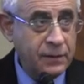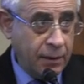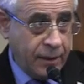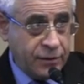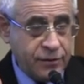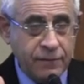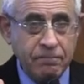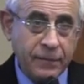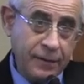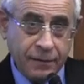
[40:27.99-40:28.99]
Imagine
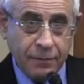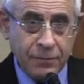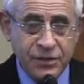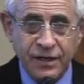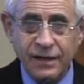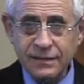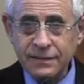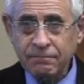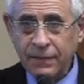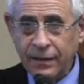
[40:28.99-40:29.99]
machine
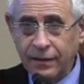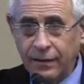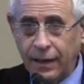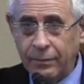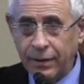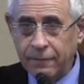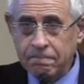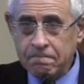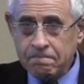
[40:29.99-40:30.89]
guns in the rebel